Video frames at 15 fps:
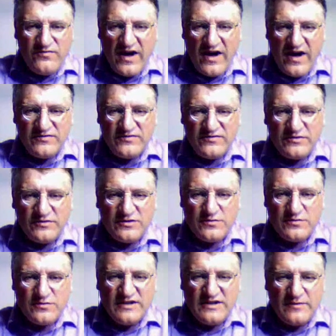times
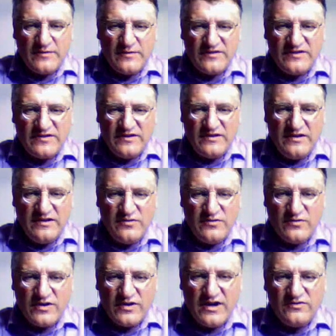3 times
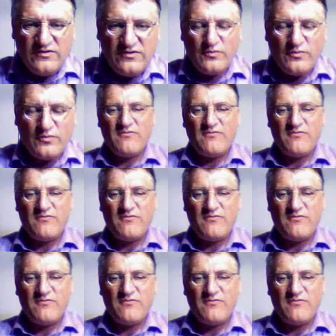t. Okay, so we